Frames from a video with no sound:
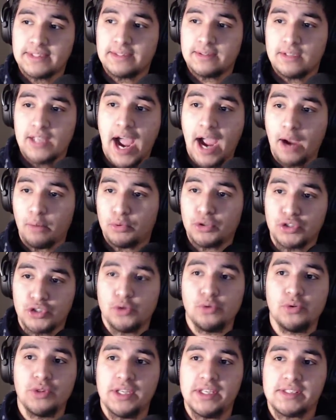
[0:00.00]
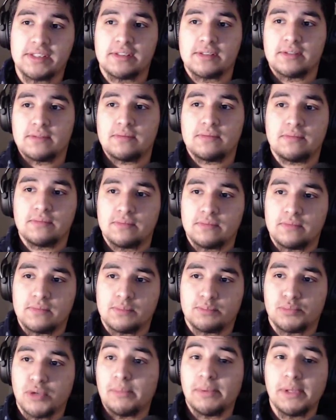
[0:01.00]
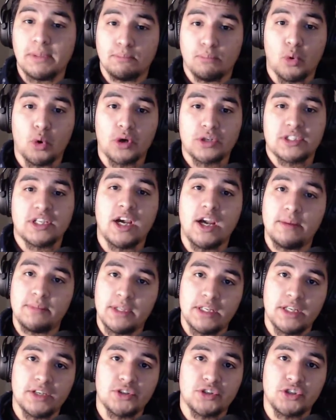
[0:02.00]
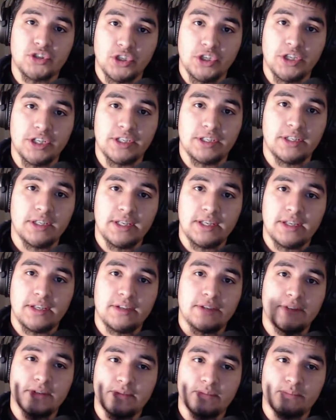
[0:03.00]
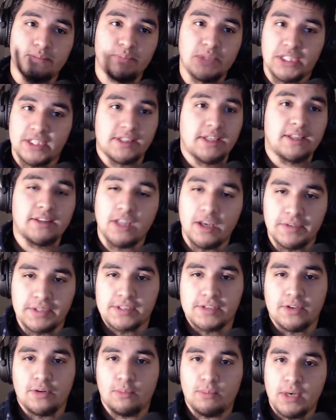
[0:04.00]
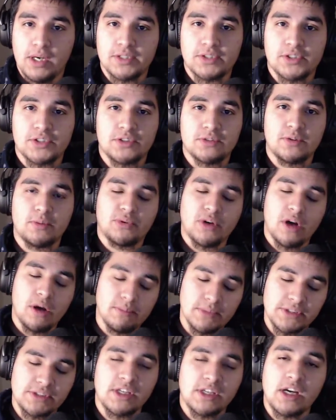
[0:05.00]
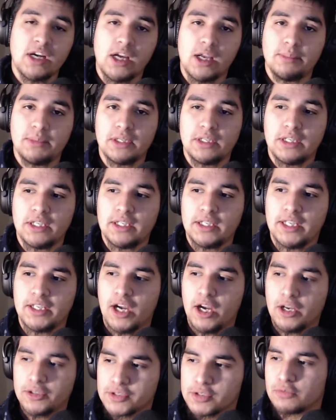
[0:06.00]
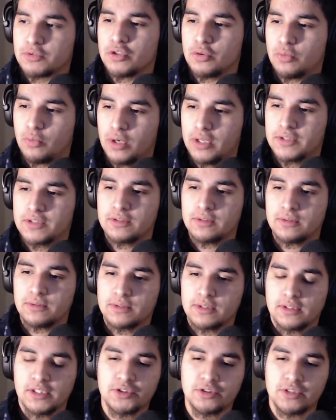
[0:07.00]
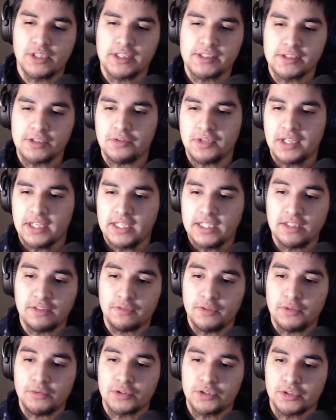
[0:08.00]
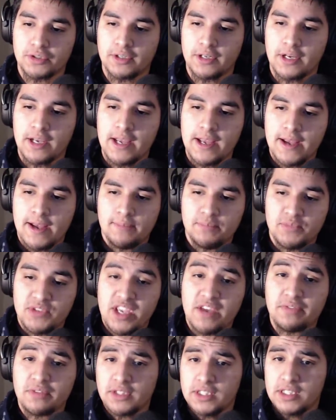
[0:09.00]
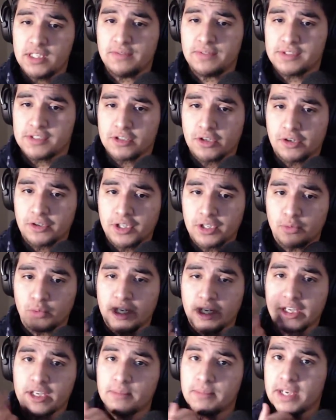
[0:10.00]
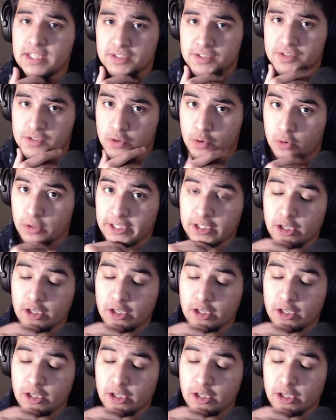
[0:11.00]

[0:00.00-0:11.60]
I would do this probably more time than I should because I love it so much. The problem is time, and I also do want to let you guys know that in the future, definitely even starting when I come back to school.